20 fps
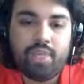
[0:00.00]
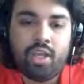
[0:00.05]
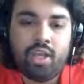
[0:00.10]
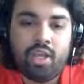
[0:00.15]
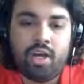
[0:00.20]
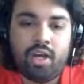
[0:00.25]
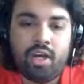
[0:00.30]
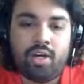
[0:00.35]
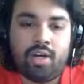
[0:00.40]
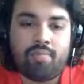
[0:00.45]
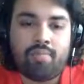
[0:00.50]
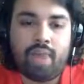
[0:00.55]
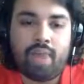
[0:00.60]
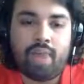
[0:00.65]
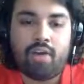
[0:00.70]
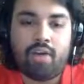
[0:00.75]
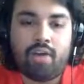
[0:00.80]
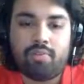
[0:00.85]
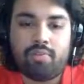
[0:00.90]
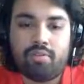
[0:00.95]

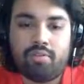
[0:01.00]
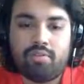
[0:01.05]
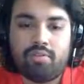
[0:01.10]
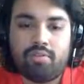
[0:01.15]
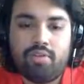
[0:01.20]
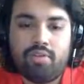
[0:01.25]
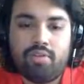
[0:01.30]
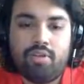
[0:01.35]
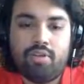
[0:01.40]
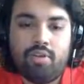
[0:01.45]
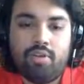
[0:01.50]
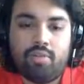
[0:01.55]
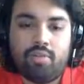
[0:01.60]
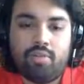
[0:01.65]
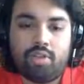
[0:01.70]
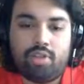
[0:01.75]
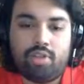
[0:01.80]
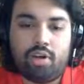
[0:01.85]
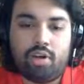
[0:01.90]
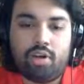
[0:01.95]
power poles,
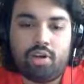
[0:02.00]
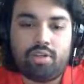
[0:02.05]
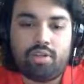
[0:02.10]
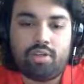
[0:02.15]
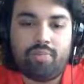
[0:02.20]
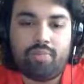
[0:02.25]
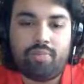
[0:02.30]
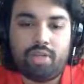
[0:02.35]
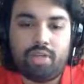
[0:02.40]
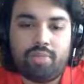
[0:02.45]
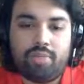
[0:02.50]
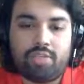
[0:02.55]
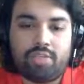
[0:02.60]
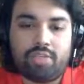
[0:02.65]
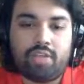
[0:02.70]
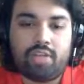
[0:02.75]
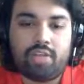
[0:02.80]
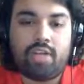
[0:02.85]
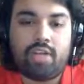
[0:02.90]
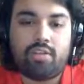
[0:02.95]
which are the middle
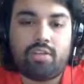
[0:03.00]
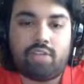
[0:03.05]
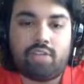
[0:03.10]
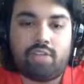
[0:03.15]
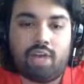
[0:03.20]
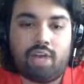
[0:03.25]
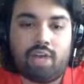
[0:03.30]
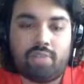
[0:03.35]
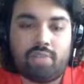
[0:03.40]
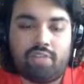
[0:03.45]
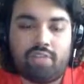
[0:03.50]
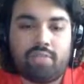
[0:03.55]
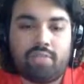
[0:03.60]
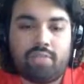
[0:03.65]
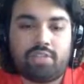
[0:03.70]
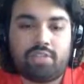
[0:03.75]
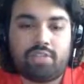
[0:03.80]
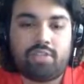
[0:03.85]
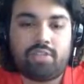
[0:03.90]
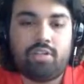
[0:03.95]
picture and the top left
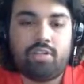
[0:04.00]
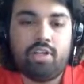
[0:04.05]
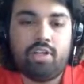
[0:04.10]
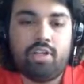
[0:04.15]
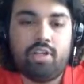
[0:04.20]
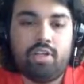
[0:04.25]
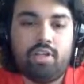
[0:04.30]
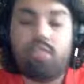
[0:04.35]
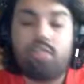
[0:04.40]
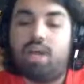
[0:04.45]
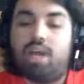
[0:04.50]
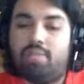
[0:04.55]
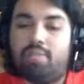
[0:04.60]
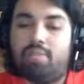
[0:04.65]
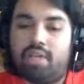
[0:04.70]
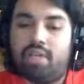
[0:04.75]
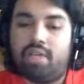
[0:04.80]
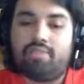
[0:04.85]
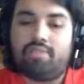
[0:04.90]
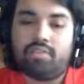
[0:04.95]
picture. The top
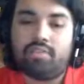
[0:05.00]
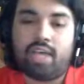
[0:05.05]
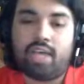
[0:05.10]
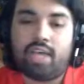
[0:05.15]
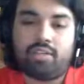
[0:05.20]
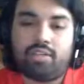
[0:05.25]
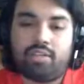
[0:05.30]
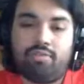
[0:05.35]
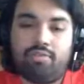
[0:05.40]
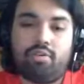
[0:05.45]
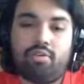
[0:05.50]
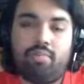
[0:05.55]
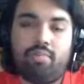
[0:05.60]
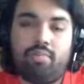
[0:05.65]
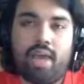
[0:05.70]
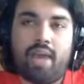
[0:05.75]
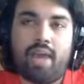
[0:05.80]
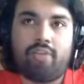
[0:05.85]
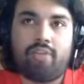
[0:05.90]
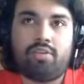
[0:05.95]
left is actually for a
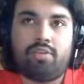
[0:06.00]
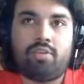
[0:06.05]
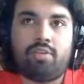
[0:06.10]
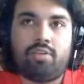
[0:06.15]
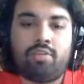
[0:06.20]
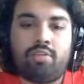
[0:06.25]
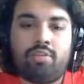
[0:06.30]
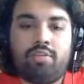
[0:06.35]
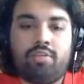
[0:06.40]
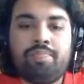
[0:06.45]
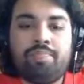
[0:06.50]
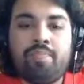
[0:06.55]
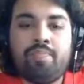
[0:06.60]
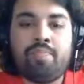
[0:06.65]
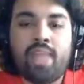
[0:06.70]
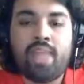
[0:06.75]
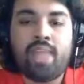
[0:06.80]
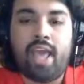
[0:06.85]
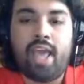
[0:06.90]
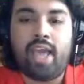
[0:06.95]
battery terminal,
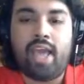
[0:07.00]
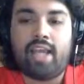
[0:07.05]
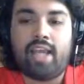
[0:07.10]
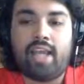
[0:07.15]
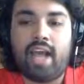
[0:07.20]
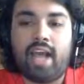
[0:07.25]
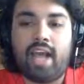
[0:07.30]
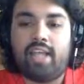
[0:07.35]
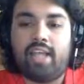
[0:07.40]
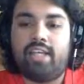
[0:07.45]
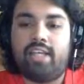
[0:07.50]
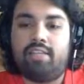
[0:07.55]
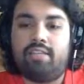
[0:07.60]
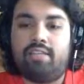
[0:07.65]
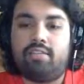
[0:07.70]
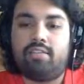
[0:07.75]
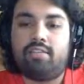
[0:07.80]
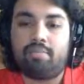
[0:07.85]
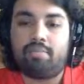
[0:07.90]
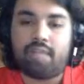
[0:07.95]
and that is
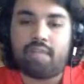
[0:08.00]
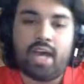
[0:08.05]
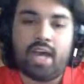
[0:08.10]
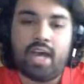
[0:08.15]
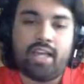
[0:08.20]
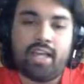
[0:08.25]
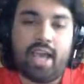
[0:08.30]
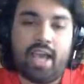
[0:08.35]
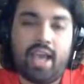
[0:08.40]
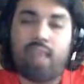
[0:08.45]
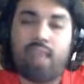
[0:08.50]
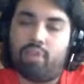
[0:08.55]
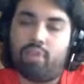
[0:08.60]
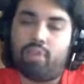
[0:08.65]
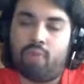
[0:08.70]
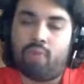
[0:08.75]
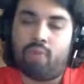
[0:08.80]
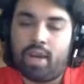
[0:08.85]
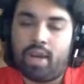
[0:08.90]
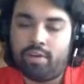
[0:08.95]
supplied and
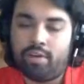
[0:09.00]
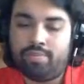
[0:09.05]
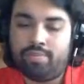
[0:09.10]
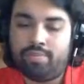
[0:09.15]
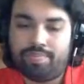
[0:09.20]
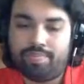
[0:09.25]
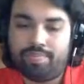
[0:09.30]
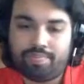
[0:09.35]
required